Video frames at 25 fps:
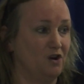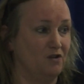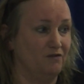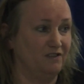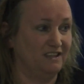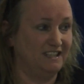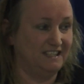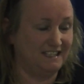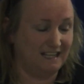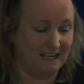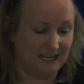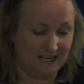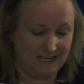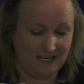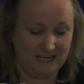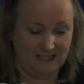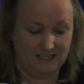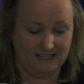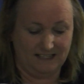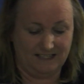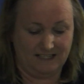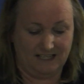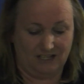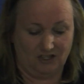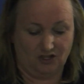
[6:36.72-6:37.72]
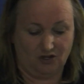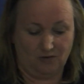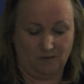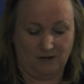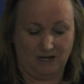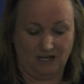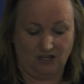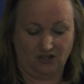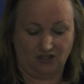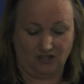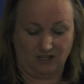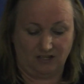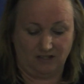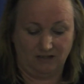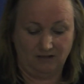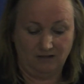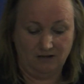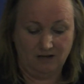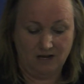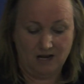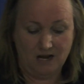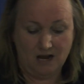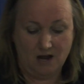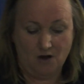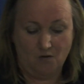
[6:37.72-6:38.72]
got a ridiculous situation
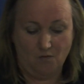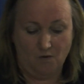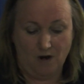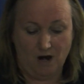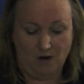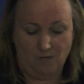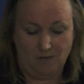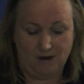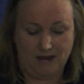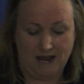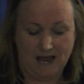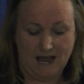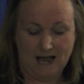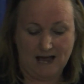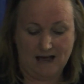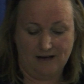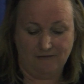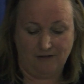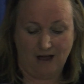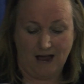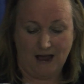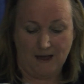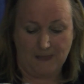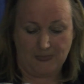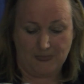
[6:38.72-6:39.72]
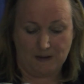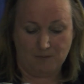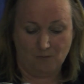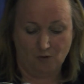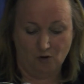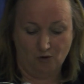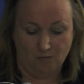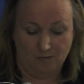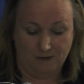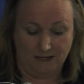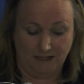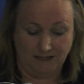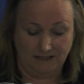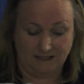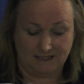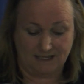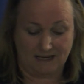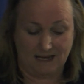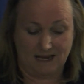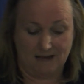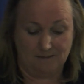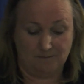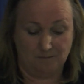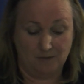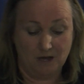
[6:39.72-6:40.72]
where we have at the moment
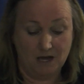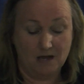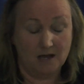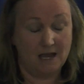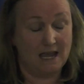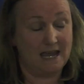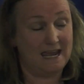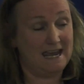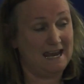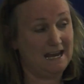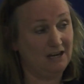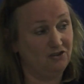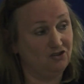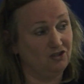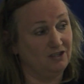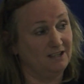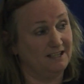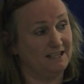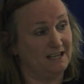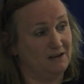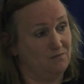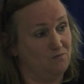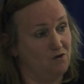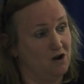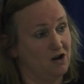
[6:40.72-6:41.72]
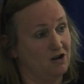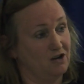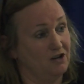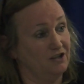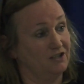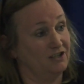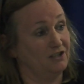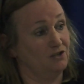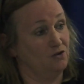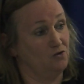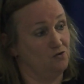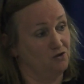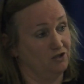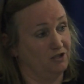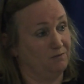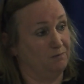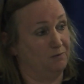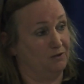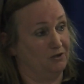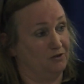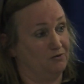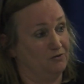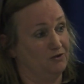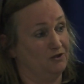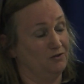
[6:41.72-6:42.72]
agency workers in
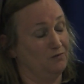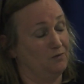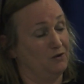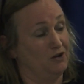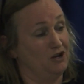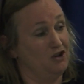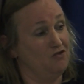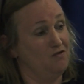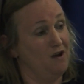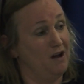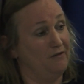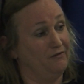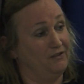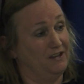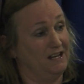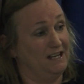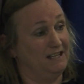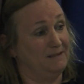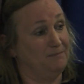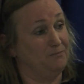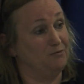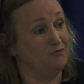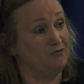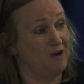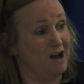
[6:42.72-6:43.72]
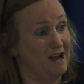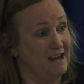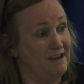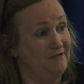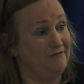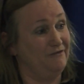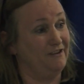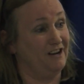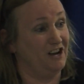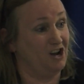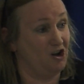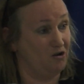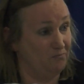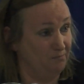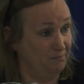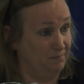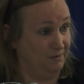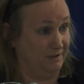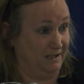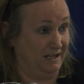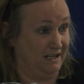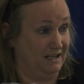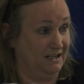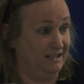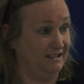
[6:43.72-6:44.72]
hospitals, where you have these private
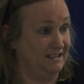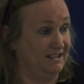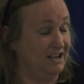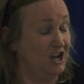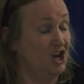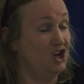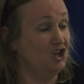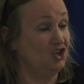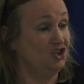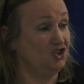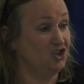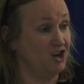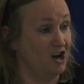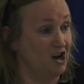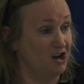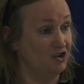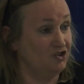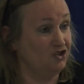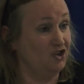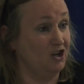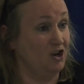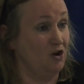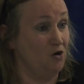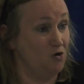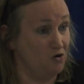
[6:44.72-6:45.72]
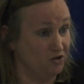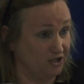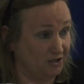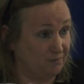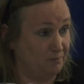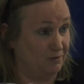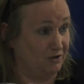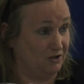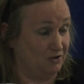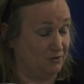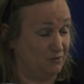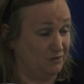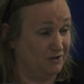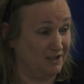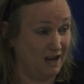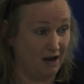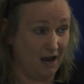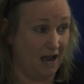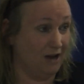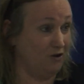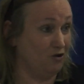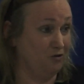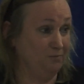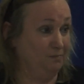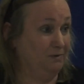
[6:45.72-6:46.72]
companies charging hospitals, now
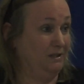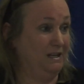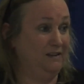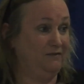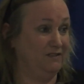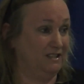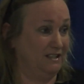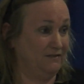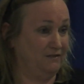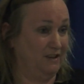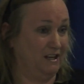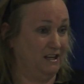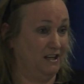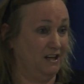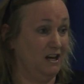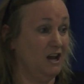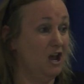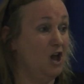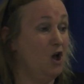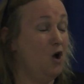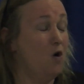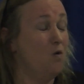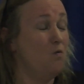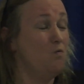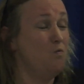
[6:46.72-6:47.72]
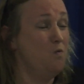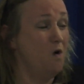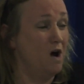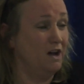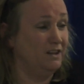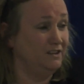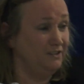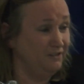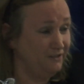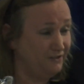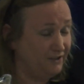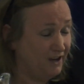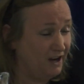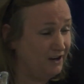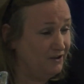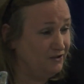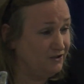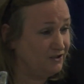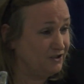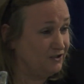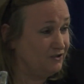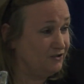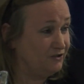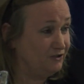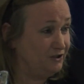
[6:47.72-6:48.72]
I couldn't believe this figure,
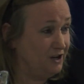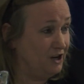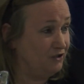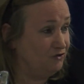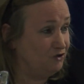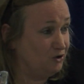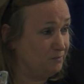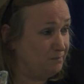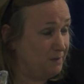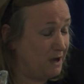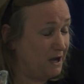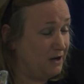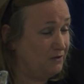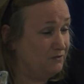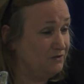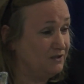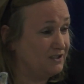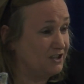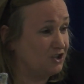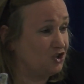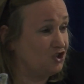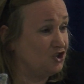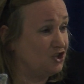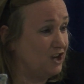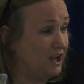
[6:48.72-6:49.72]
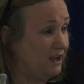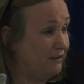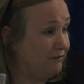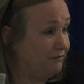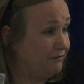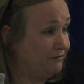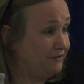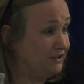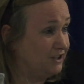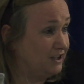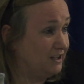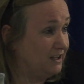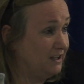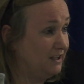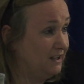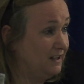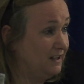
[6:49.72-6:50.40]
£1,300 a shift.